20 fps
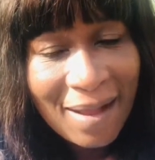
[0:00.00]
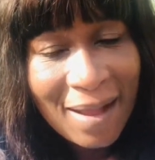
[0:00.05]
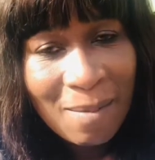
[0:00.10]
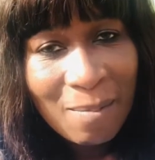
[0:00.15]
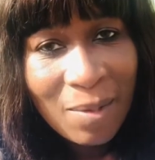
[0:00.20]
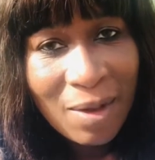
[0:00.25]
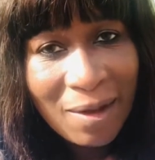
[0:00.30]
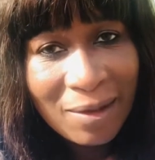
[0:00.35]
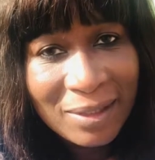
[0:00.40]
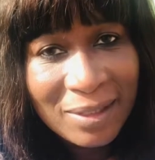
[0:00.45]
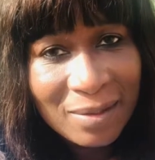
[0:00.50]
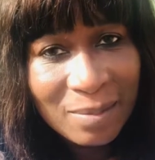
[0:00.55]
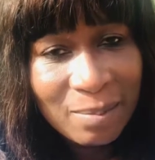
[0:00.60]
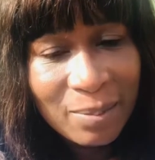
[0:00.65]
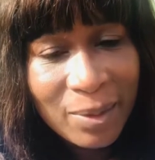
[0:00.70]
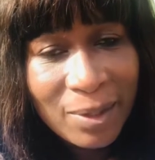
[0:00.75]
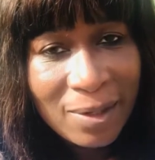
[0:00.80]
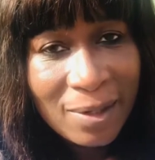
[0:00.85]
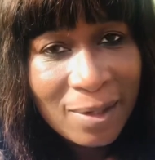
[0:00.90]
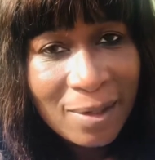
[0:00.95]
I bought some
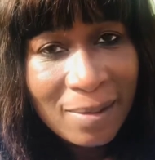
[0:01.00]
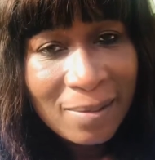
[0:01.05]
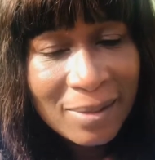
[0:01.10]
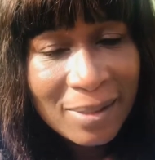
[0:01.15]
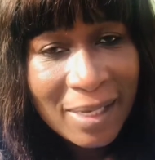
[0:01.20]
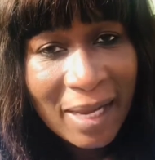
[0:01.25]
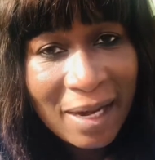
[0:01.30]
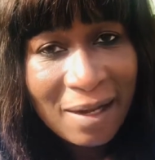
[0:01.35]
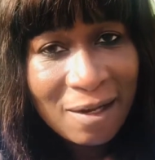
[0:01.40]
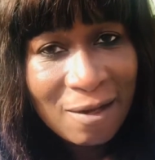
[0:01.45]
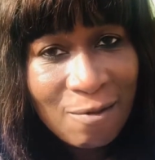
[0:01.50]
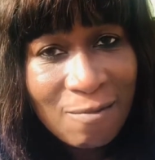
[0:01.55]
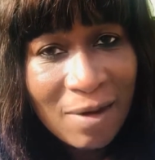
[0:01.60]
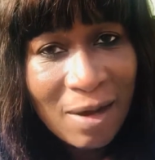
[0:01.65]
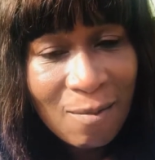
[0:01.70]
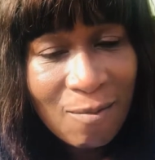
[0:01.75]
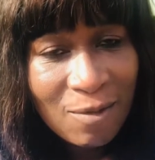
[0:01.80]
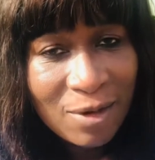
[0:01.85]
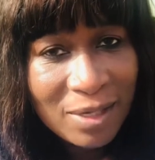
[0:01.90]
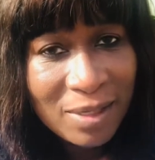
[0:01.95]
bulbs, I knew I
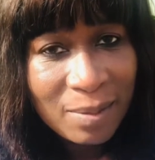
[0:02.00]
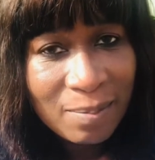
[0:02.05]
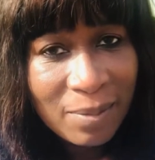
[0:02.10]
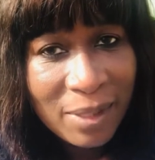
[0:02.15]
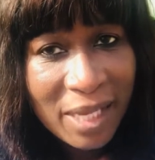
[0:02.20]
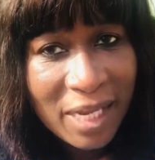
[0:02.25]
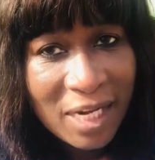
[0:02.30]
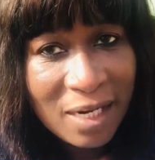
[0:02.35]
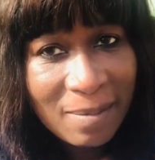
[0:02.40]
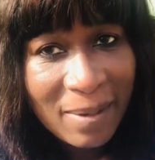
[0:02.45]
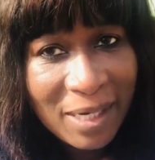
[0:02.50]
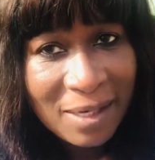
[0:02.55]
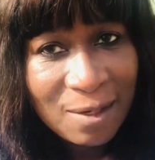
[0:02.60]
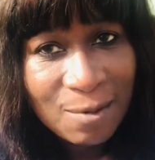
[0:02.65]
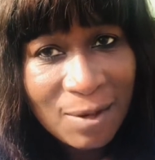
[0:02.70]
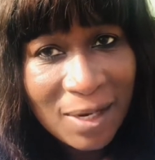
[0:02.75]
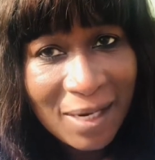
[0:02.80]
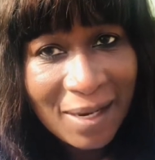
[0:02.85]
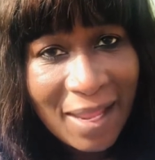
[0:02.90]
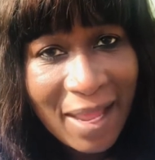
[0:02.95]
wanted to plant them, I
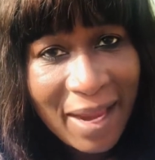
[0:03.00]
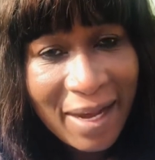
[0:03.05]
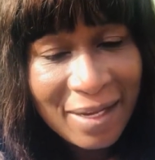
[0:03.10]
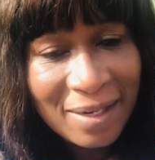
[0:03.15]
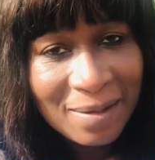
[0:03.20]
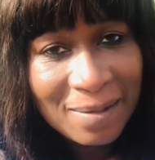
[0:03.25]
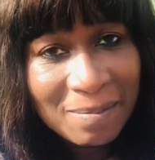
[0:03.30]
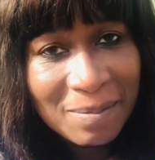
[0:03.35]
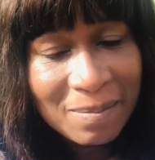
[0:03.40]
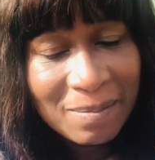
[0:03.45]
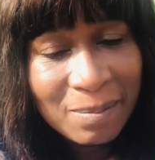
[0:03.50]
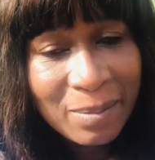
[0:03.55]
knew I liked them,